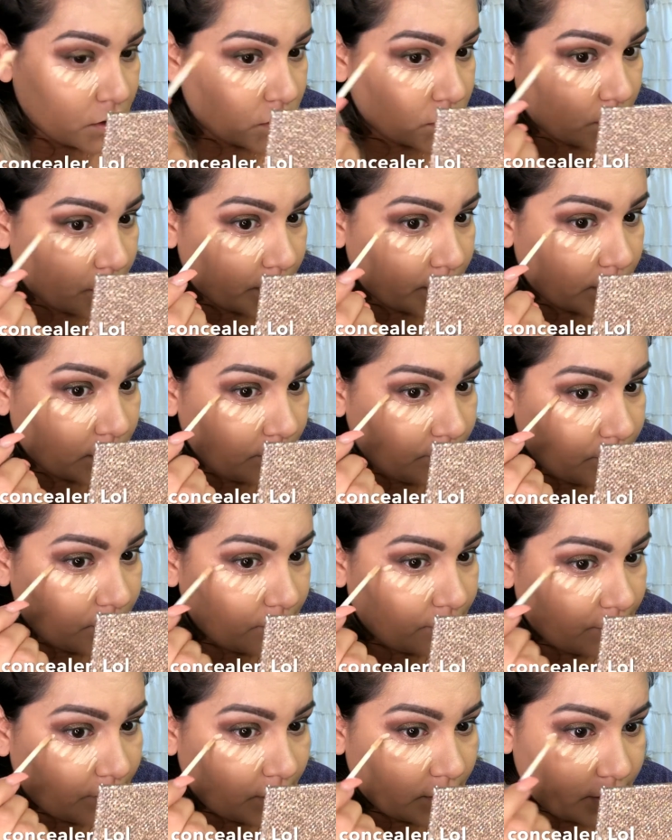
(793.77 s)
So any of the
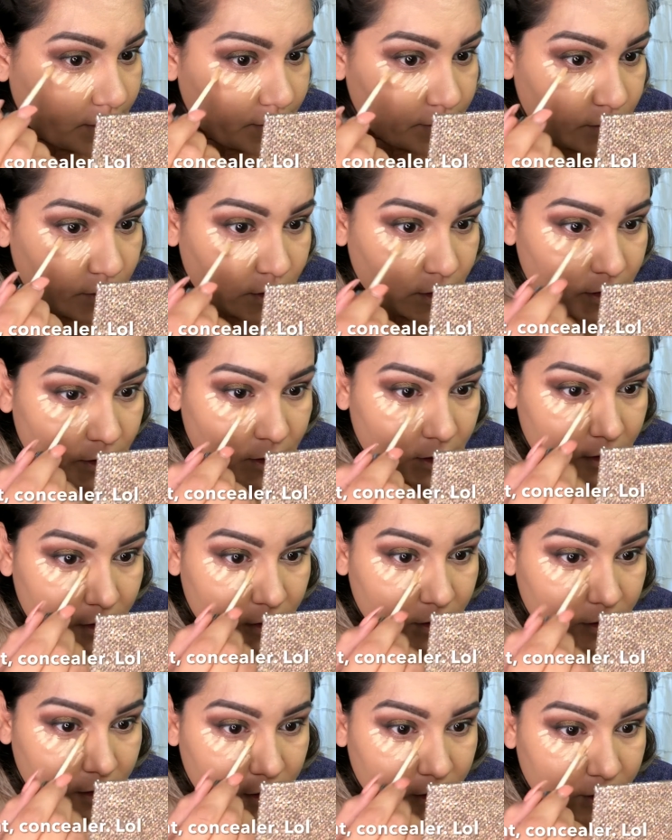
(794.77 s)
fallout you
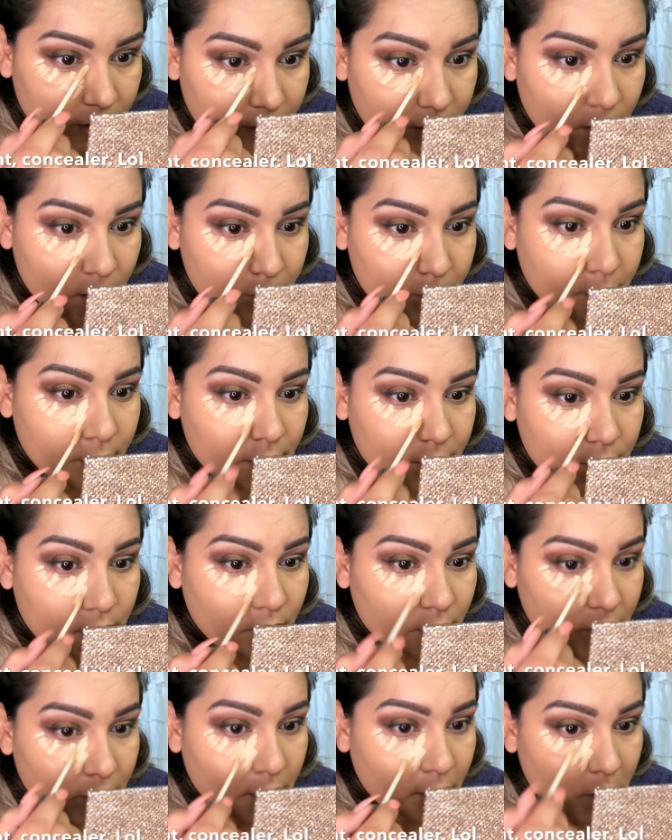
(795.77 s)
can clean up with
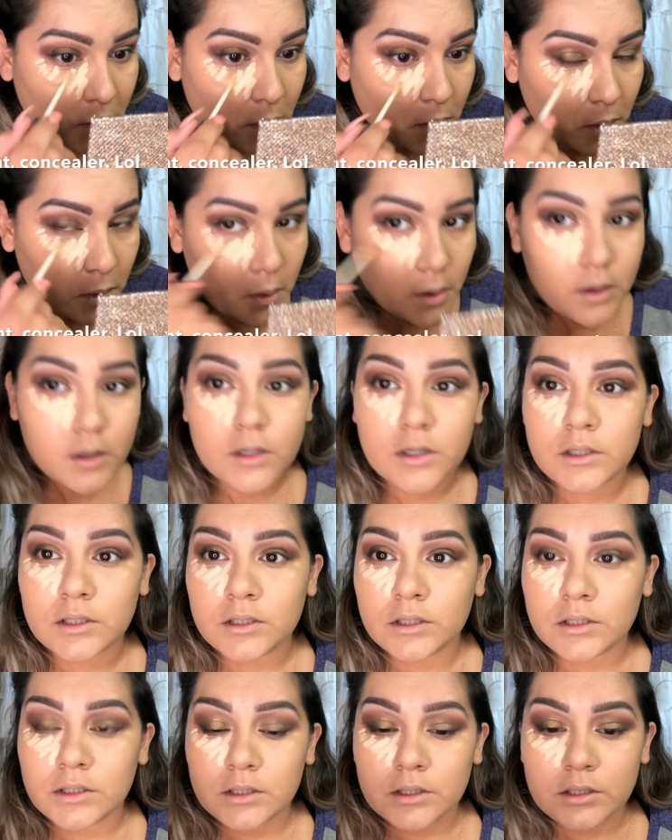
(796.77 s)
your
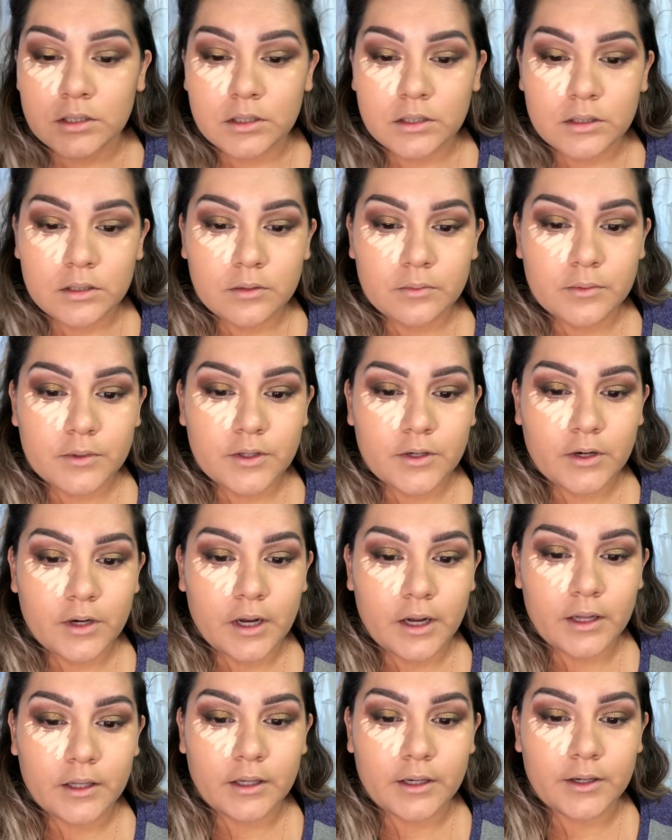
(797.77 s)

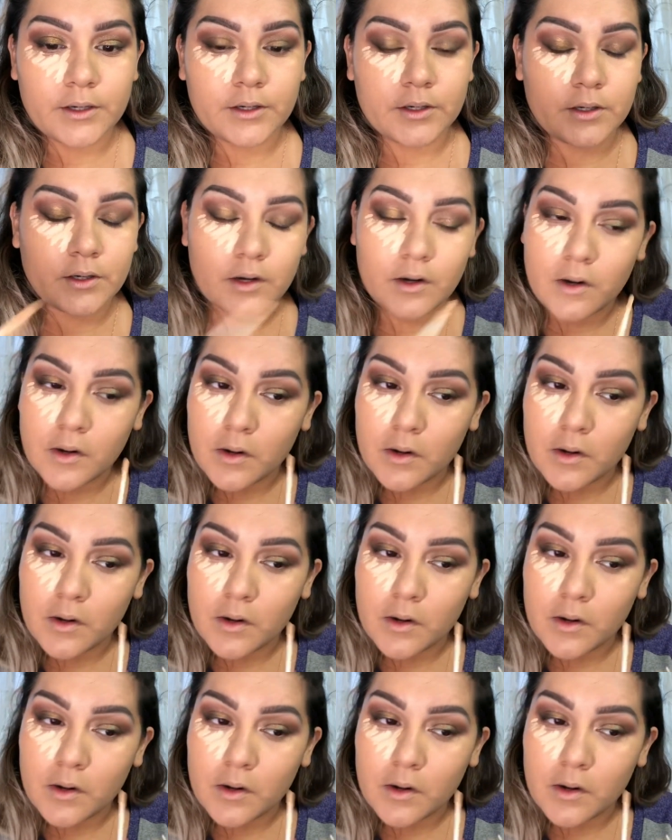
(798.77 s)
highlighter.